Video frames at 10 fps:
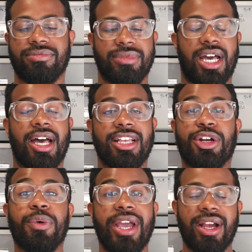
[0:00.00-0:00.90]

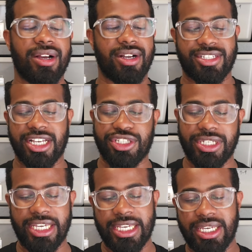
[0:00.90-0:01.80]
career,
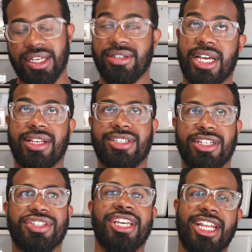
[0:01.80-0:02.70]
essentially, not
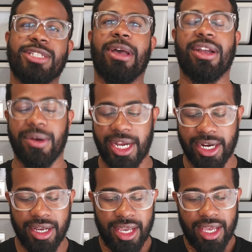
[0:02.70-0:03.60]
essentially, it is my
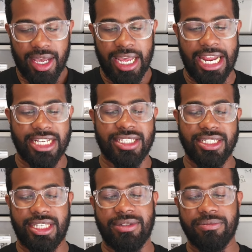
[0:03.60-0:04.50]
career, is
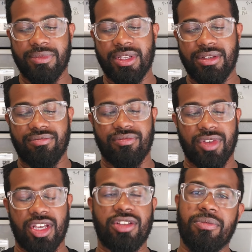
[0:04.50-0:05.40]

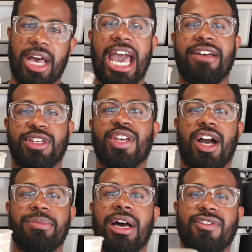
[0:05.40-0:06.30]
I have to
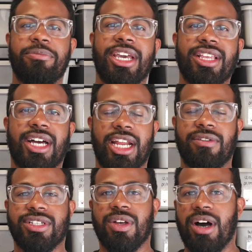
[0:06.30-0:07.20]
talk about vermiculite
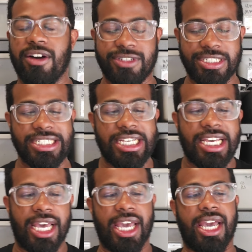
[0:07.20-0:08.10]
every so often.
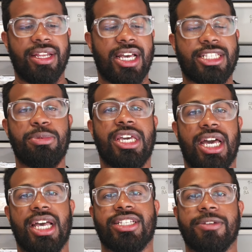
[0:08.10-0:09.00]
And that's
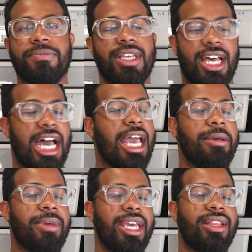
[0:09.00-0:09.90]
because
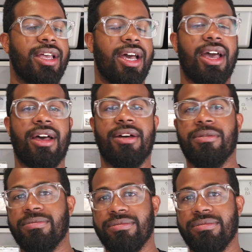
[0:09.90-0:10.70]
I'm in the,